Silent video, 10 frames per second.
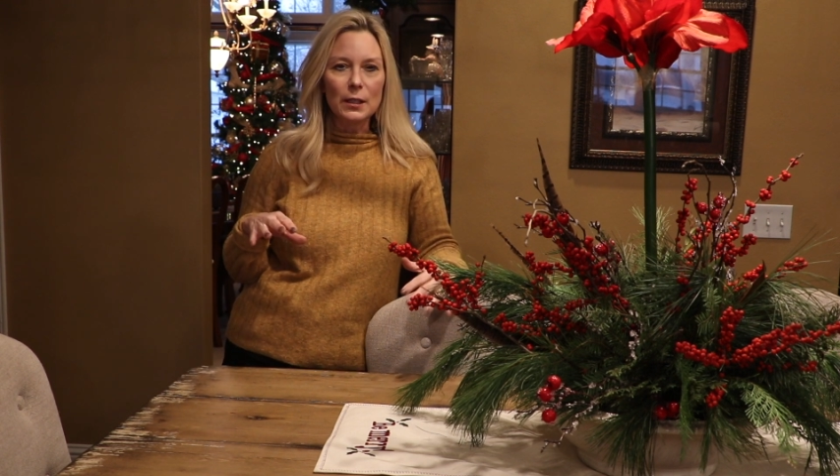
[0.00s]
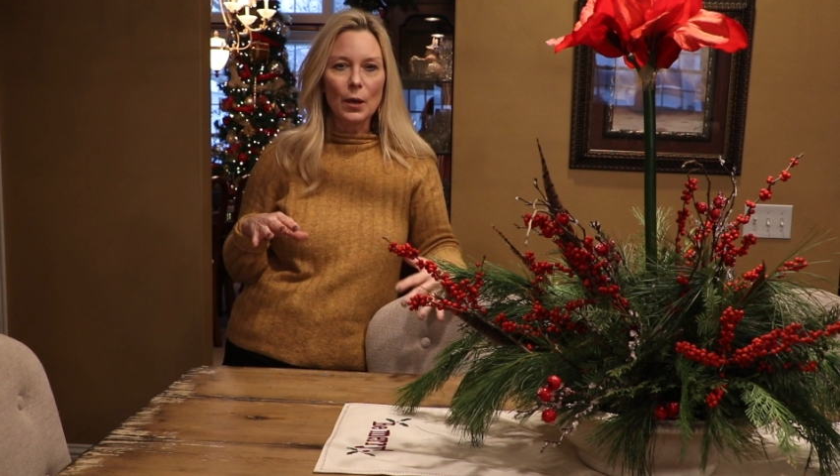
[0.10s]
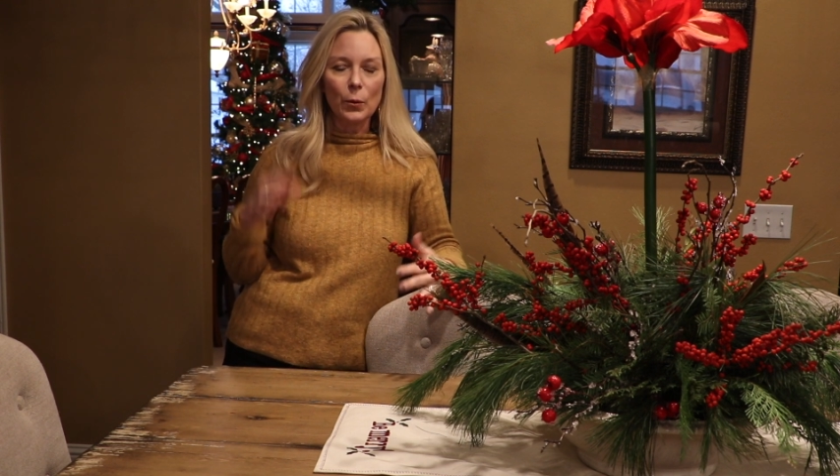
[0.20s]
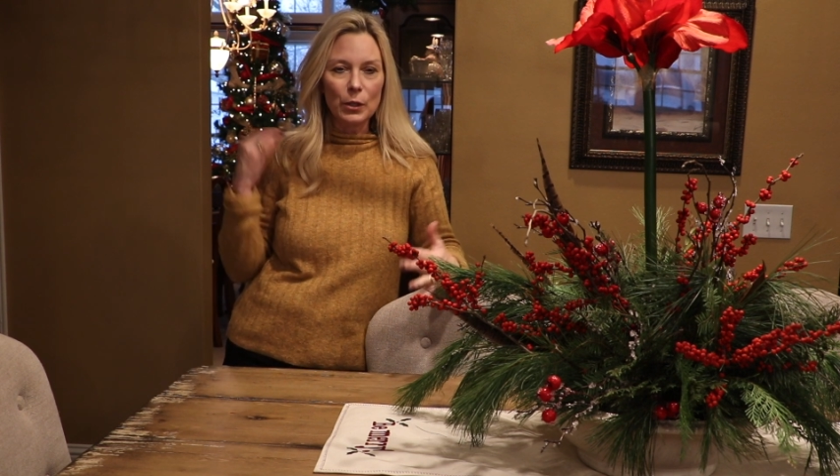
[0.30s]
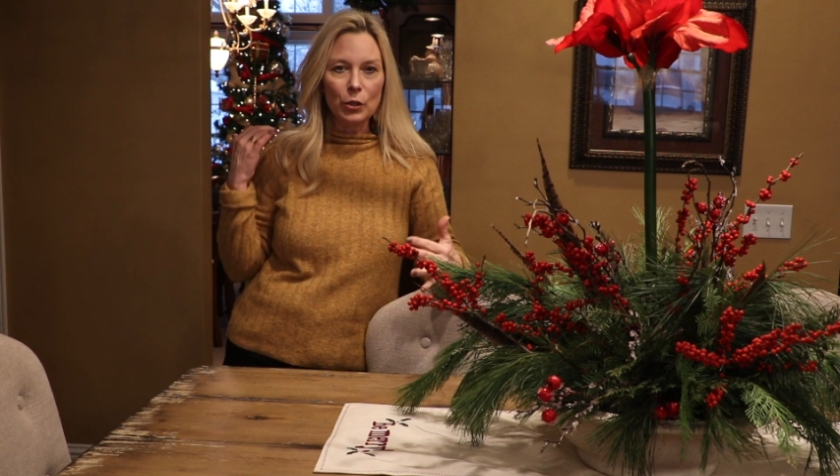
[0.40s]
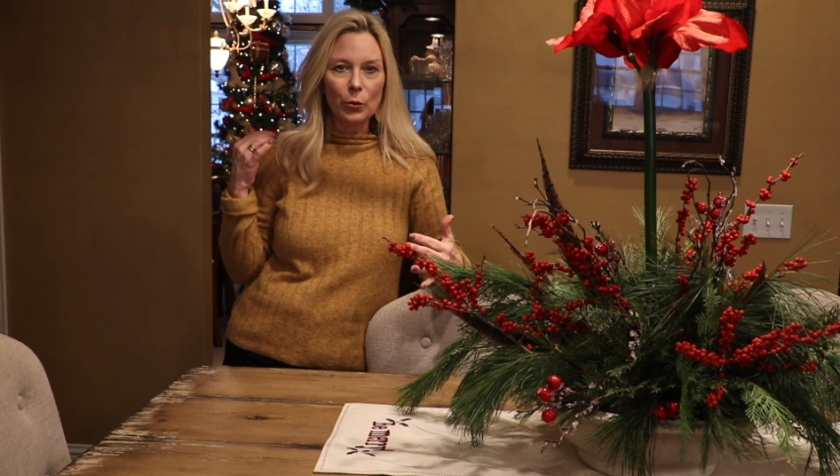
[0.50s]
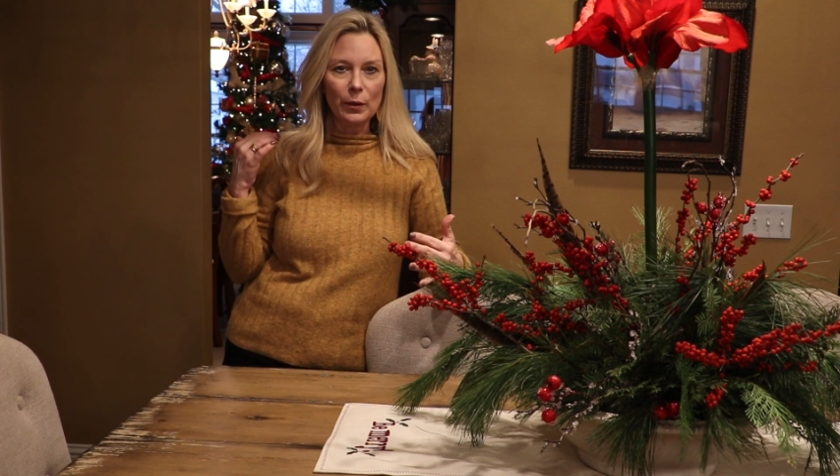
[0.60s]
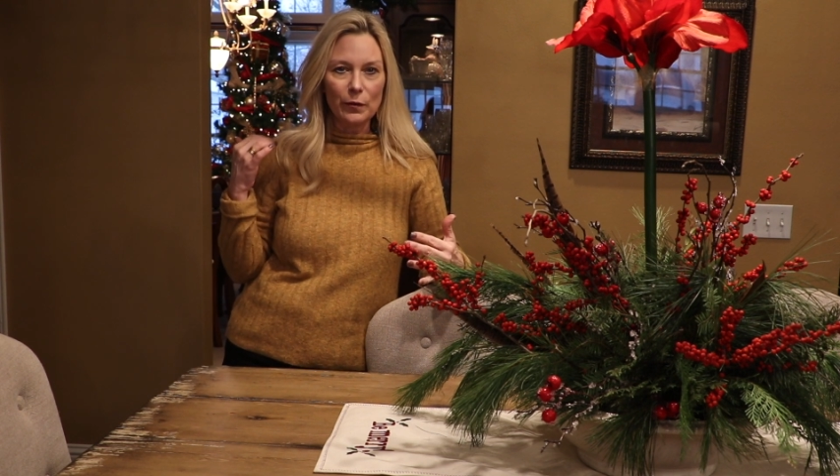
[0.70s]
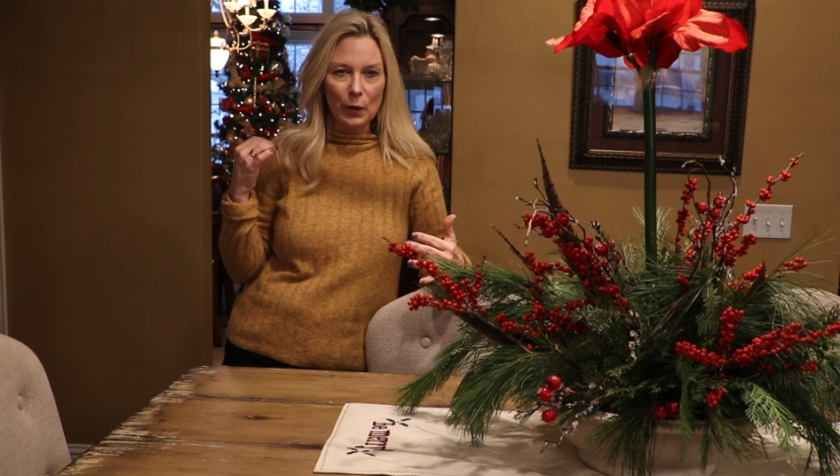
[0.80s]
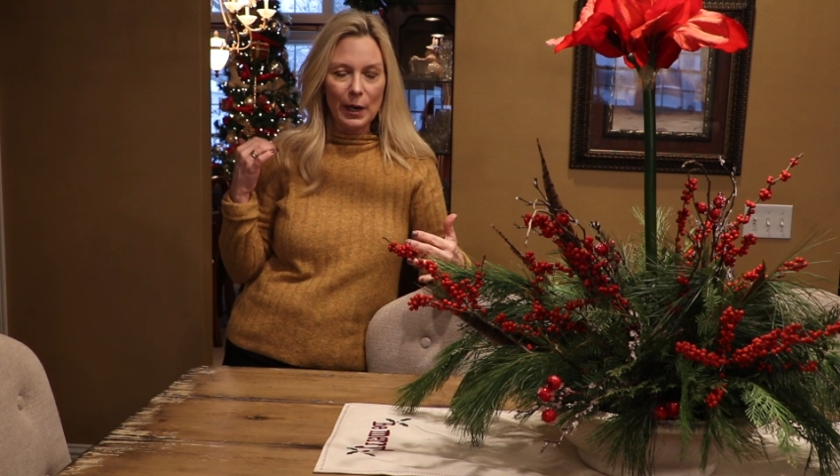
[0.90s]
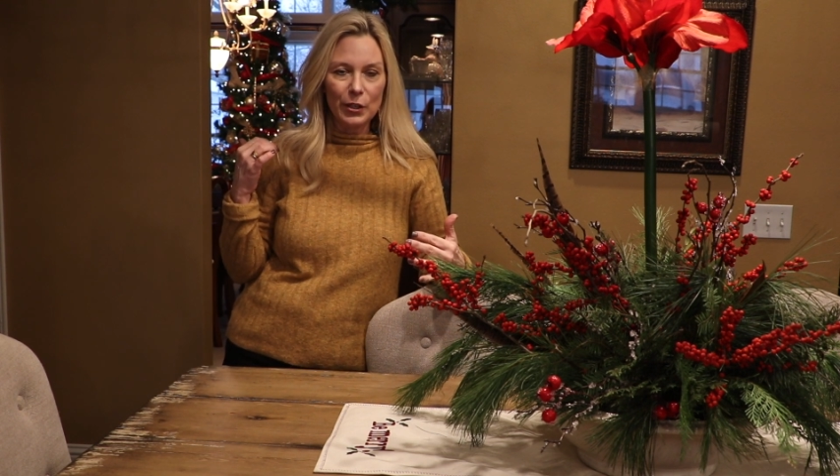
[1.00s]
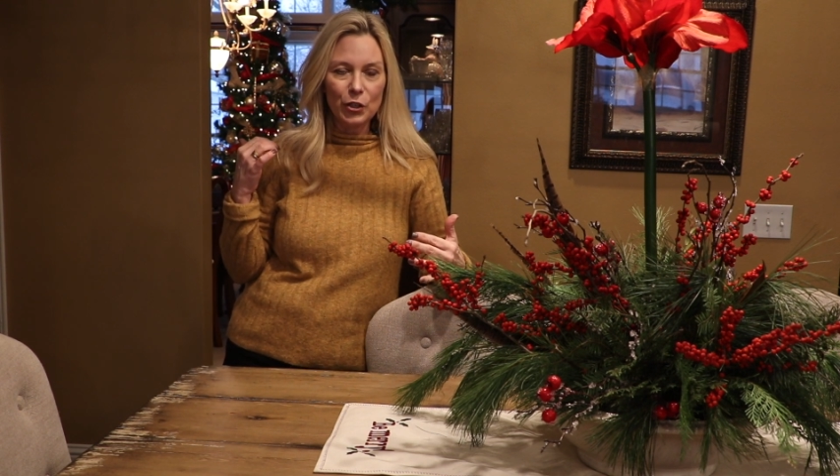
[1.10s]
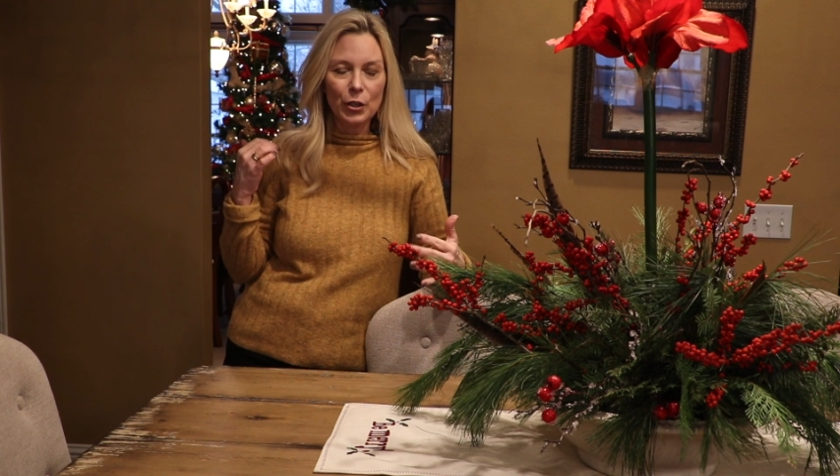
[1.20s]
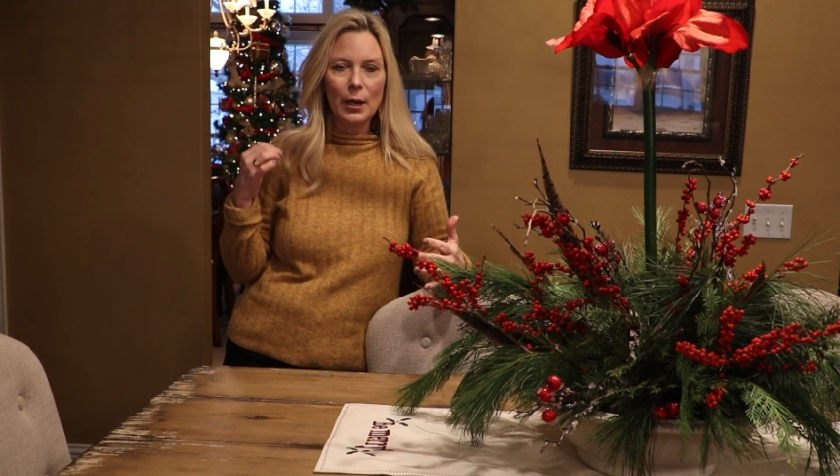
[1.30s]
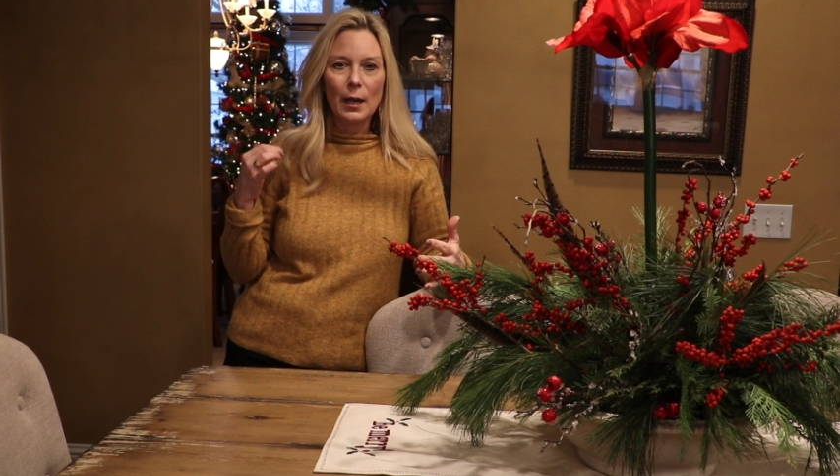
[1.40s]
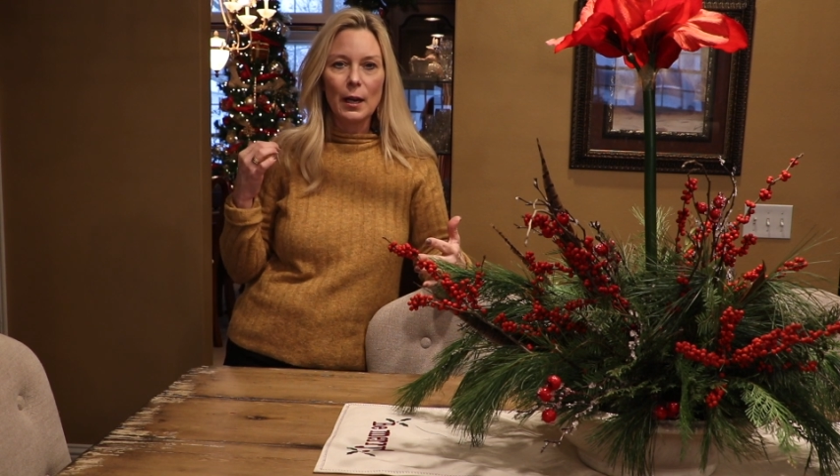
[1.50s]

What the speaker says: that we do in Fresh.